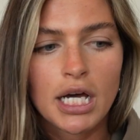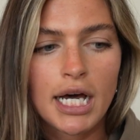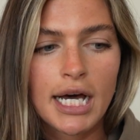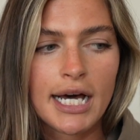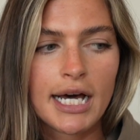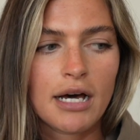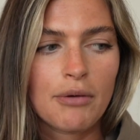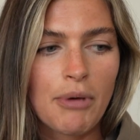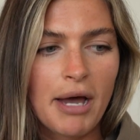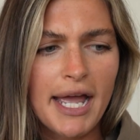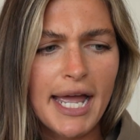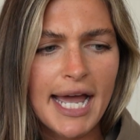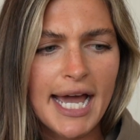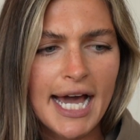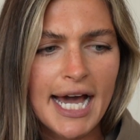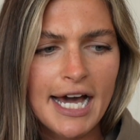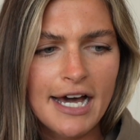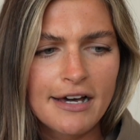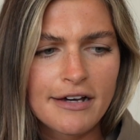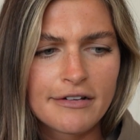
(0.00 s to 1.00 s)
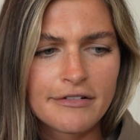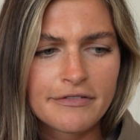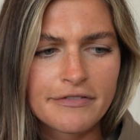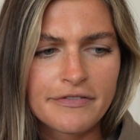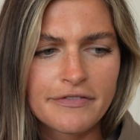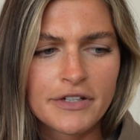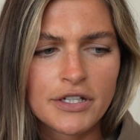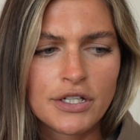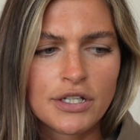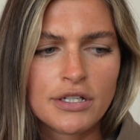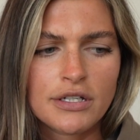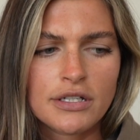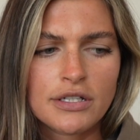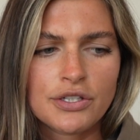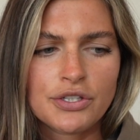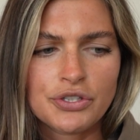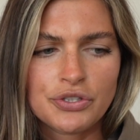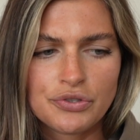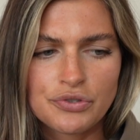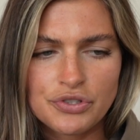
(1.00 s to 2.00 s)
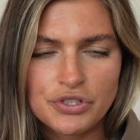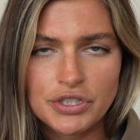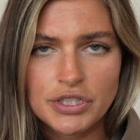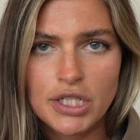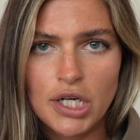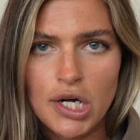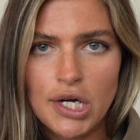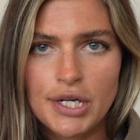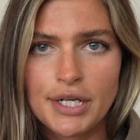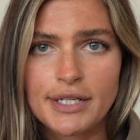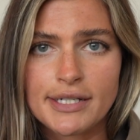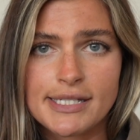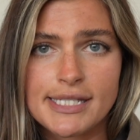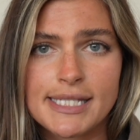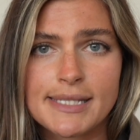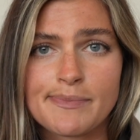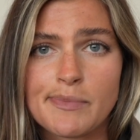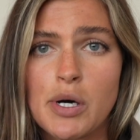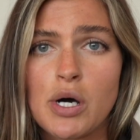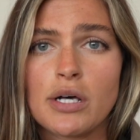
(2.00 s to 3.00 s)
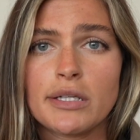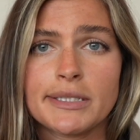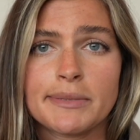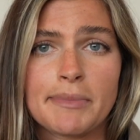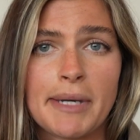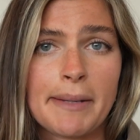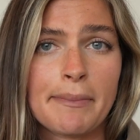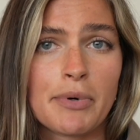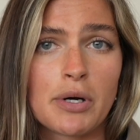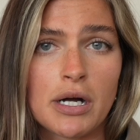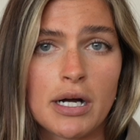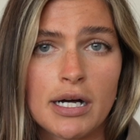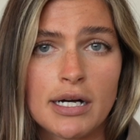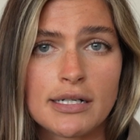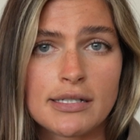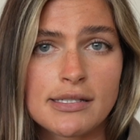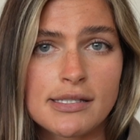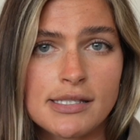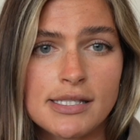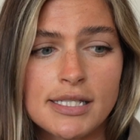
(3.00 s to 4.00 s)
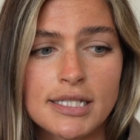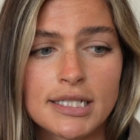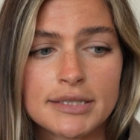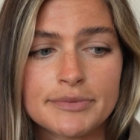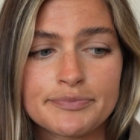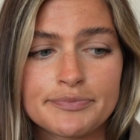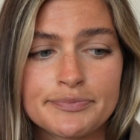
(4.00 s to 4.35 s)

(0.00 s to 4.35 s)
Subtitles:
I have usually gotten a small in my bras.